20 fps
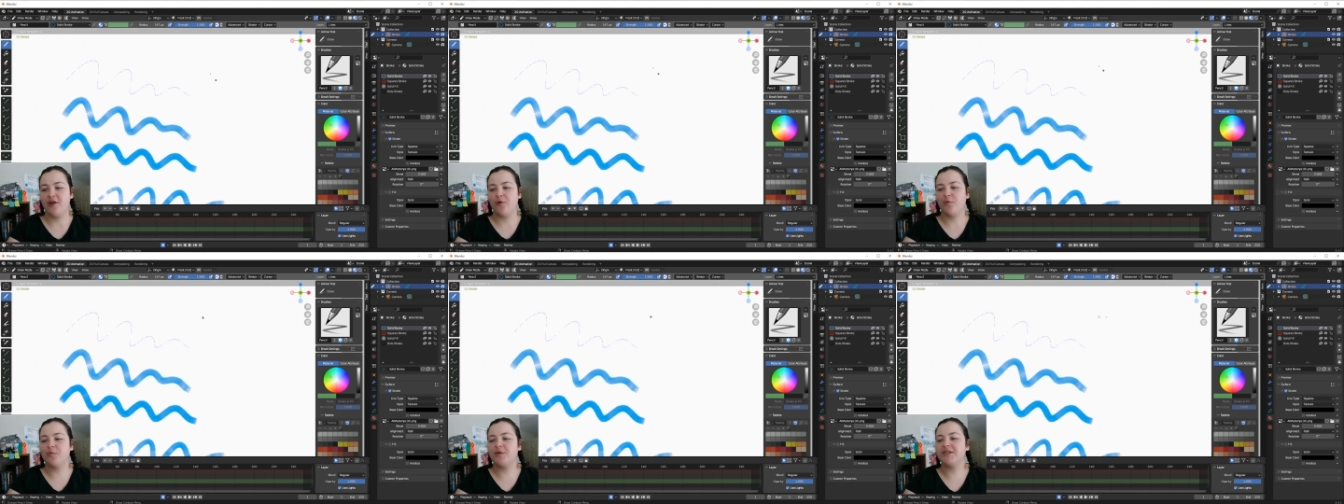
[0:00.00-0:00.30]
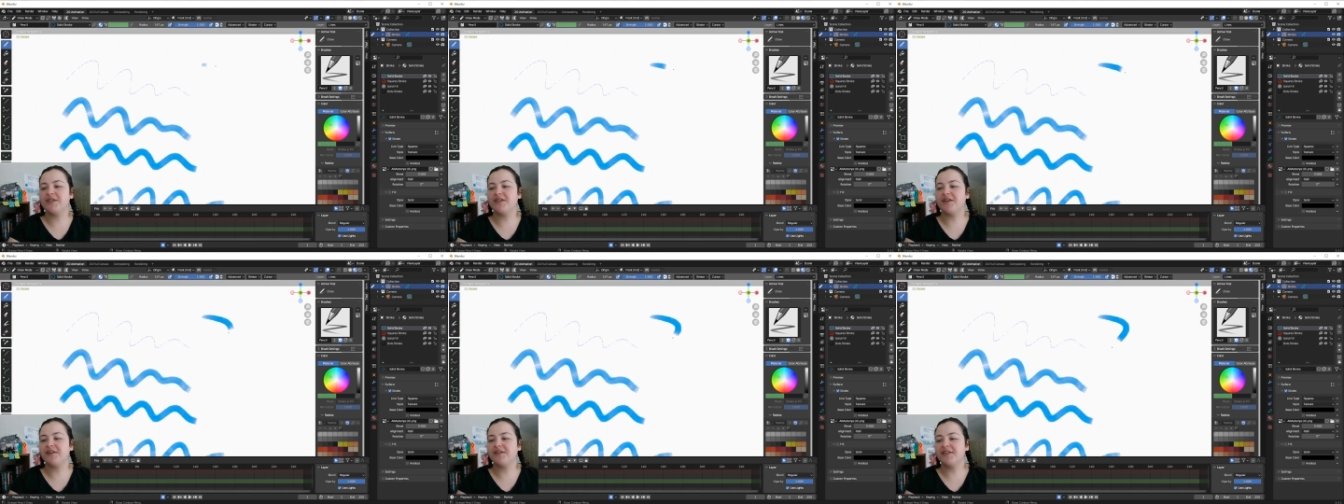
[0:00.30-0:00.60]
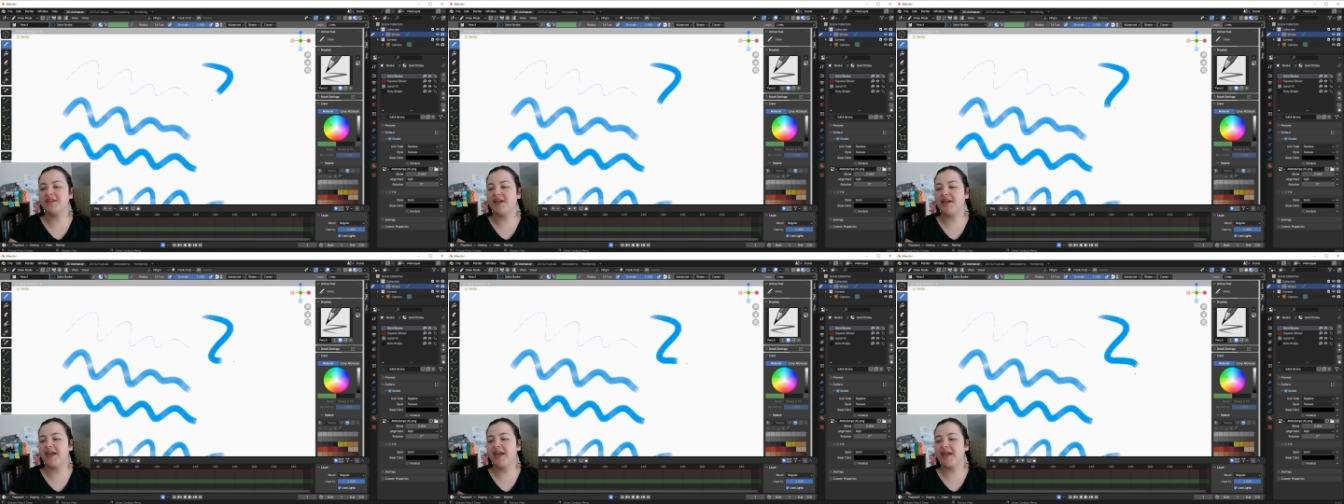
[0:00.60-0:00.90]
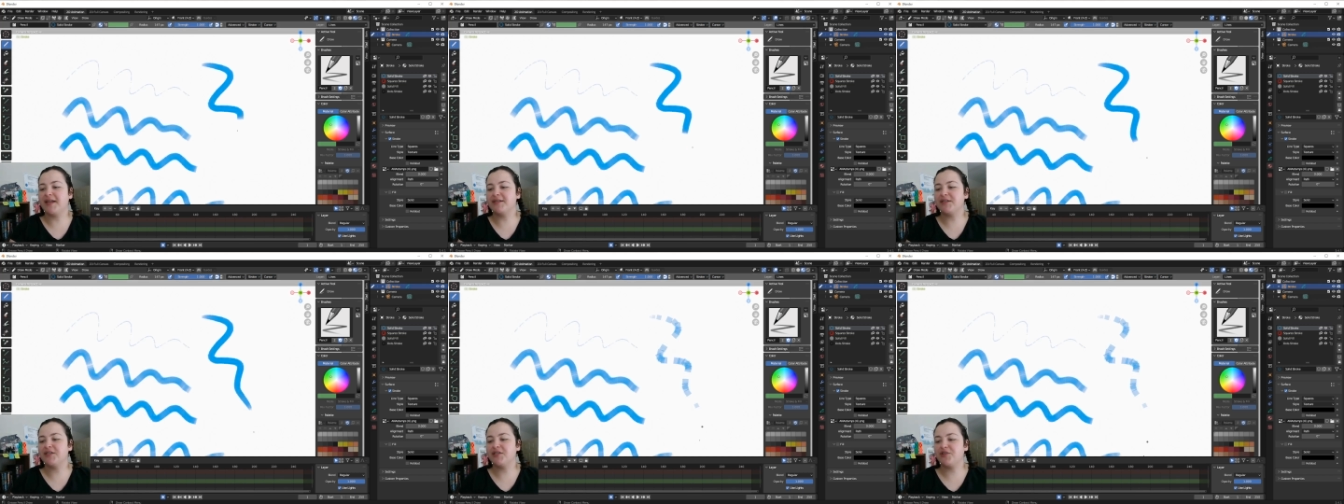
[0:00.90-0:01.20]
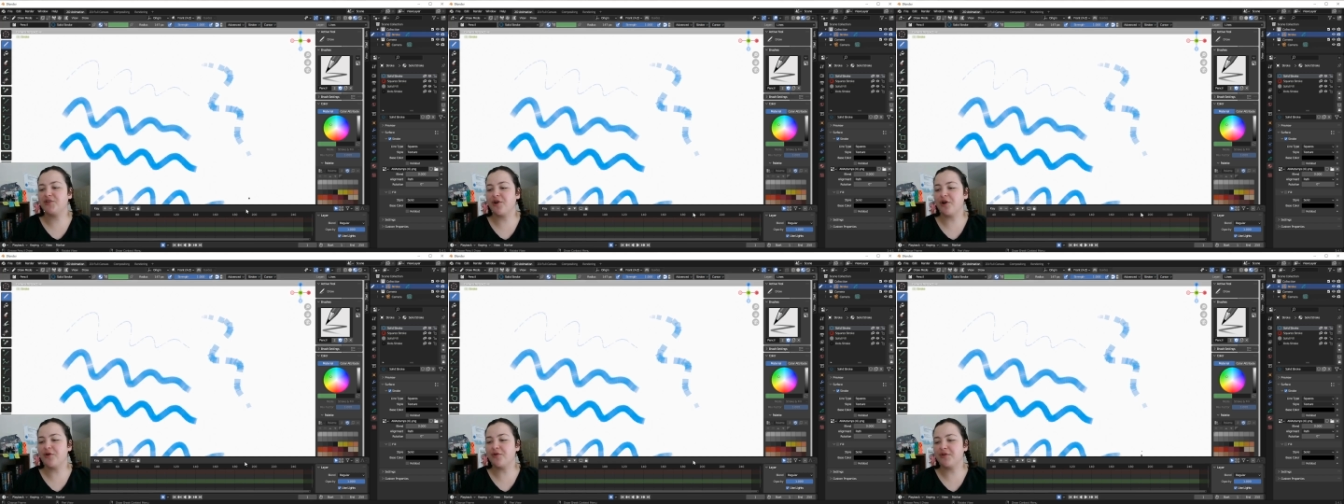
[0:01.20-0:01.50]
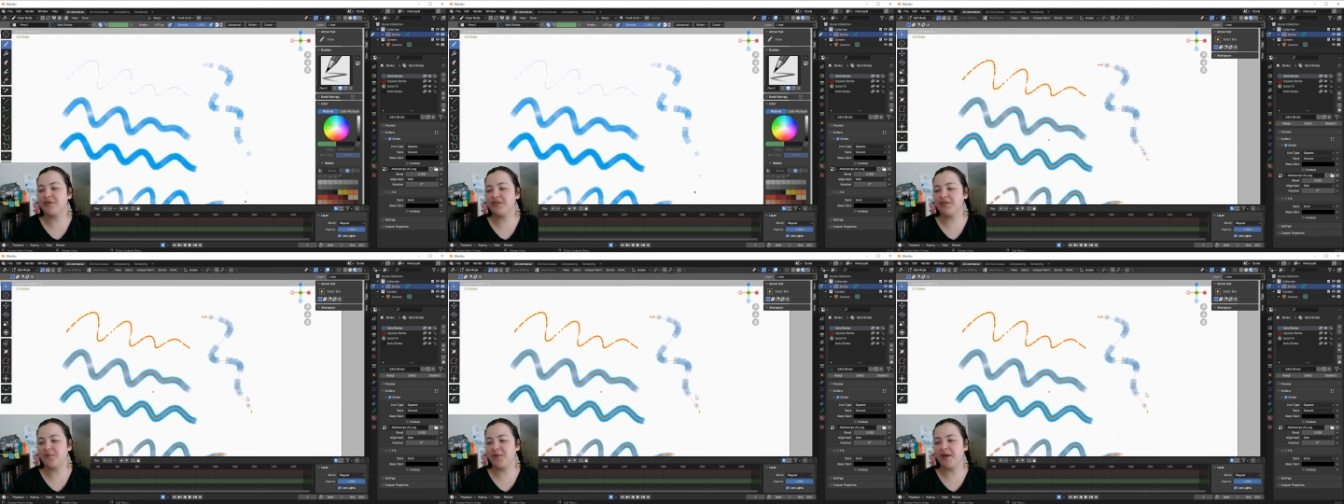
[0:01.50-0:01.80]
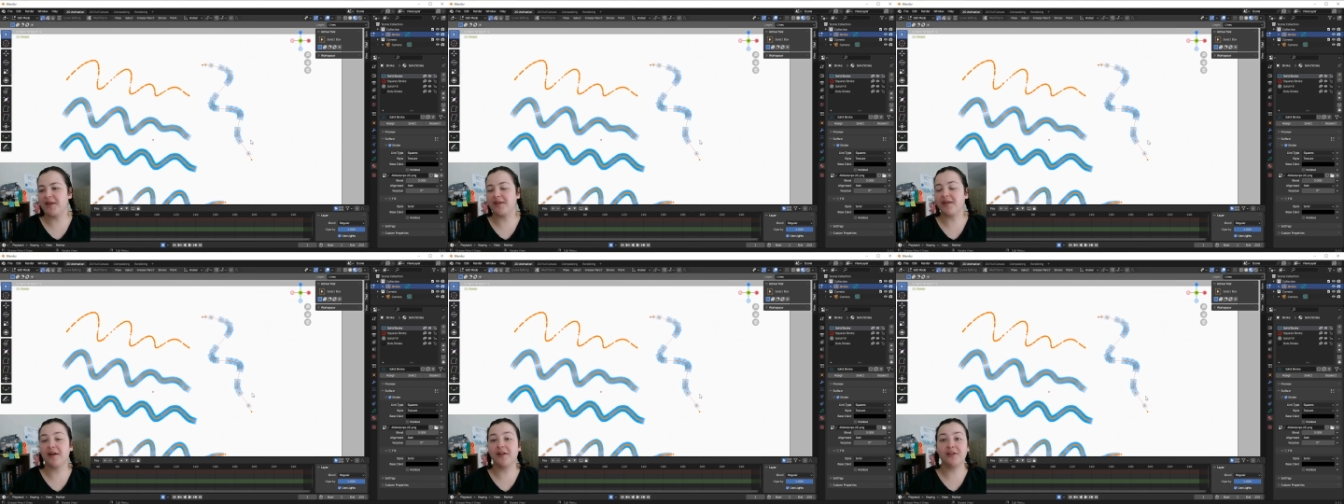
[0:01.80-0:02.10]
resulting in strokes
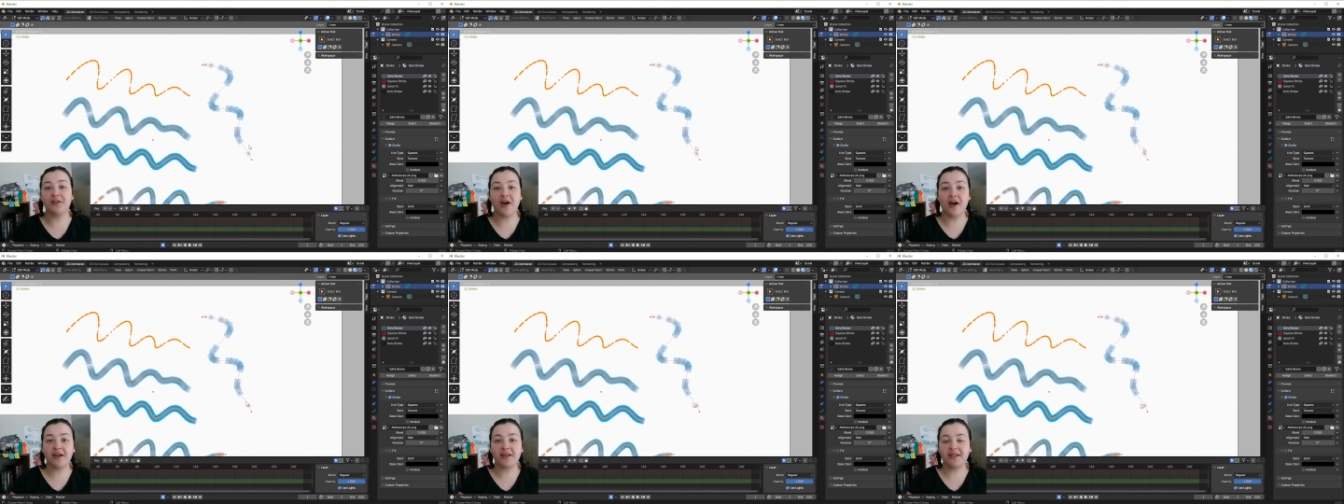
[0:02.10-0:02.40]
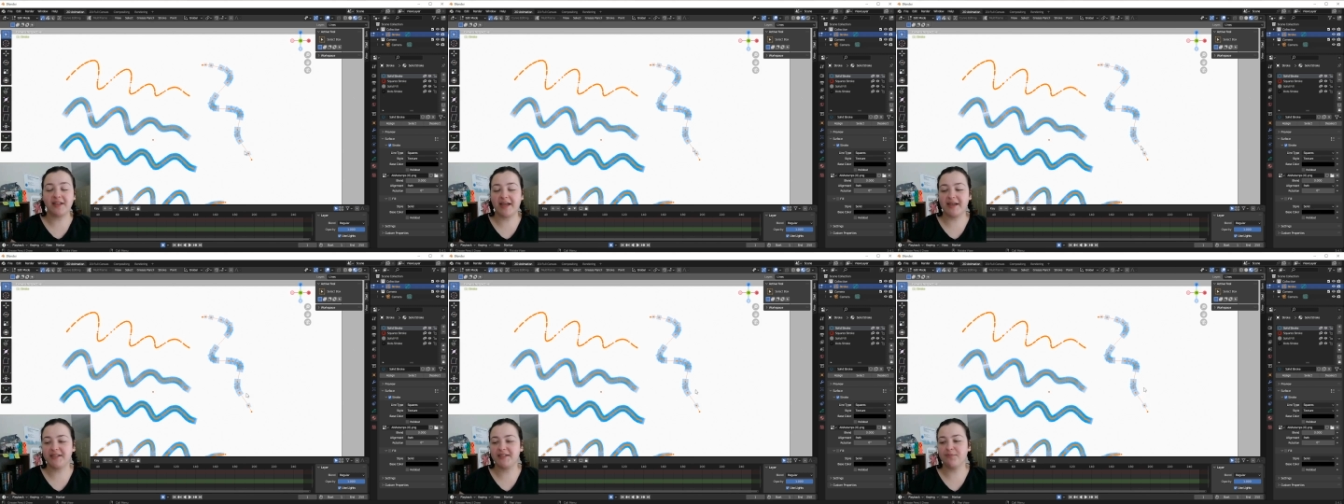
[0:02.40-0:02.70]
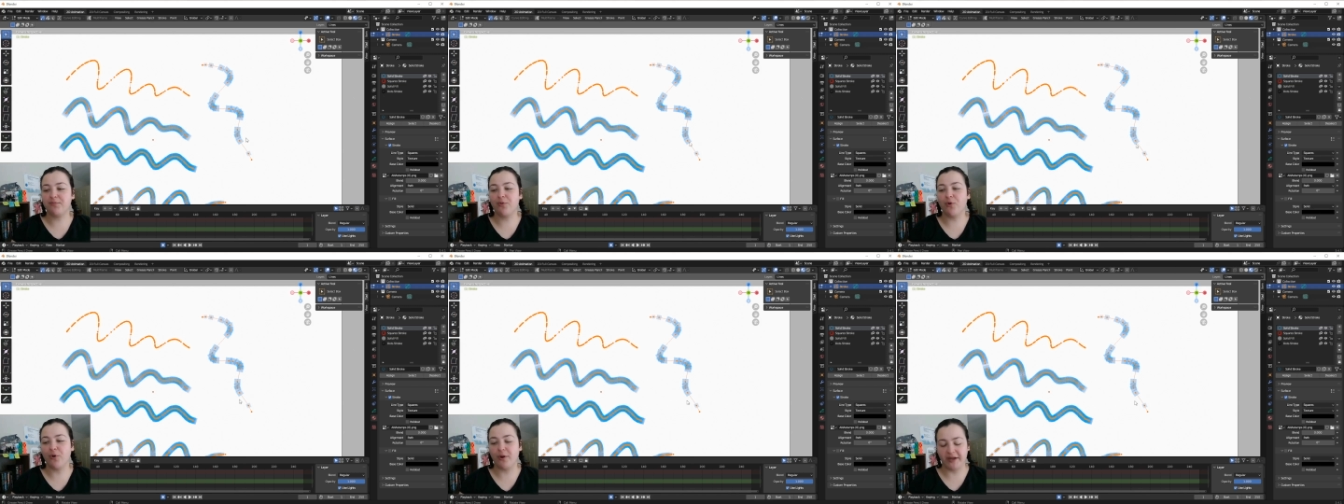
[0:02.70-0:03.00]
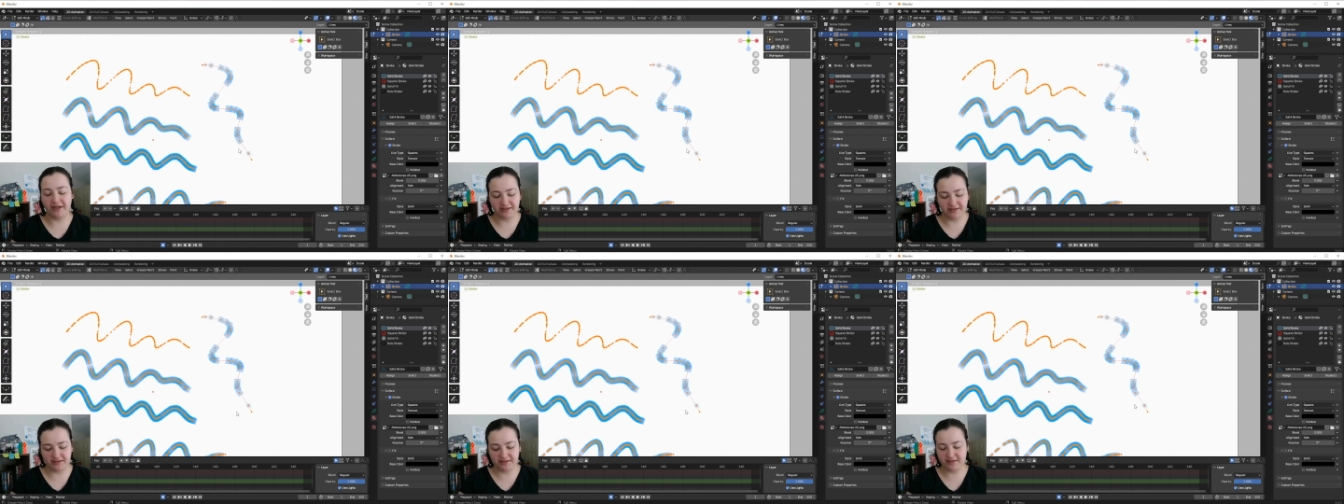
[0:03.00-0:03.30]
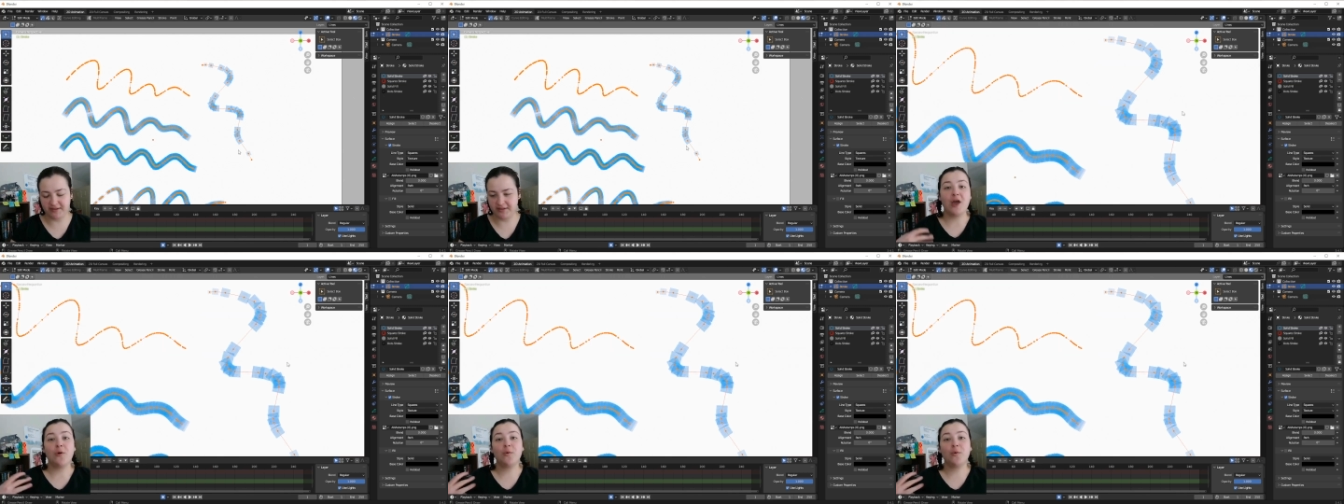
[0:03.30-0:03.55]
with a lot less points,